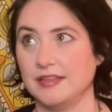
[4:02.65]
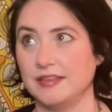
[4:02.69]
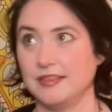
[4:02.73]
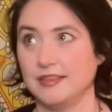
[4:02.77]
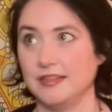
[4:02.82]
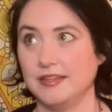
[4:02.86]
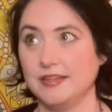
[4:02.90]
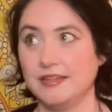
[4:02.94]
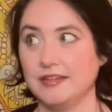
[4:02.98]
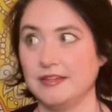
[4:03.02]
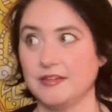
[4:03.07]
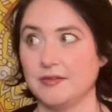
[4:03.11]

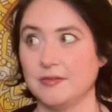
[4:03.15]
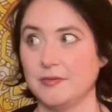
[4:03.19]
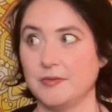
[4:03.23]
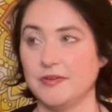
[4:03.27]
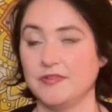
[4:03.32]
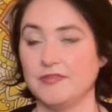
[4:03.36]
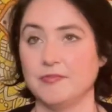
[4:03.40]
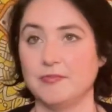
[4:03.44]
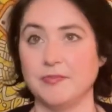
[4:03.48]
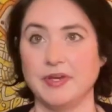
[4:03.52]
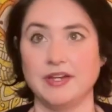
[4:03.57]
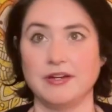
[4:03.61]
think
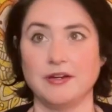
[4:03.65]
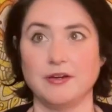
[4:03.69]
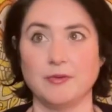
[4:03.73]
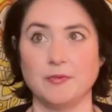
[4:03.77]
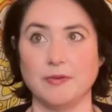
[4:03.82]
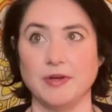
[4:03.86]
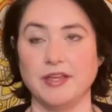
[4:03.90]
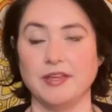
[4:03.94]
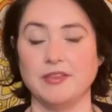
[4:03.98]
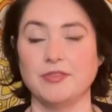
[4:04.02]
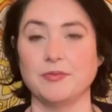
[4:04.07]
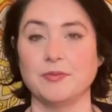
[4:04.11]
we've made our
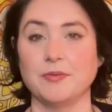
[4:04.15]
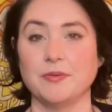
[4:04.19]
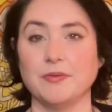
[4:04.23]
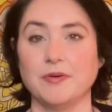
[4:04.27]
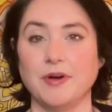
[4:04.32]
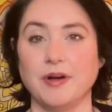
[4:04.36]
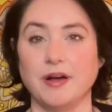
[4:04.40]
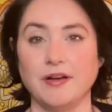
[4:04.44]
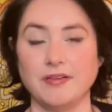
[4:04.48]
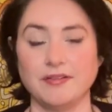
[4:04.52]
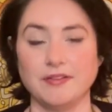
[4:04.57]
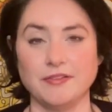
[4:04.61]
way through
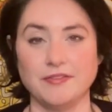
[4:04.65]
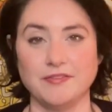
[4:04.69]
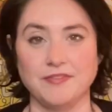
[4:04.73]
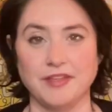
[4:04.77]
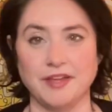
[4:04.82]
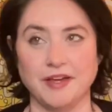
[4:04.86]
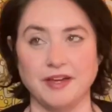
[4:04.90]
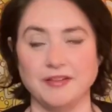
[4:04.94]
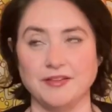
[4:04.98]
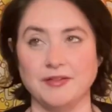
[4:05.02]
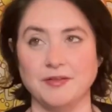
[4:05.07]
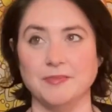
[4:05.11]
all of the
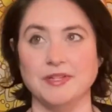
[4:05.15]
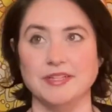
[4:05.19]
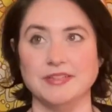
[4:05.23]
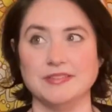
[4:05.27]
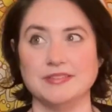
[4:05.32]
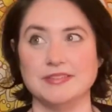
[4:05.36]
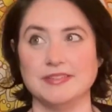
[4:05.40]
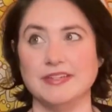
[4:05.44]
elements,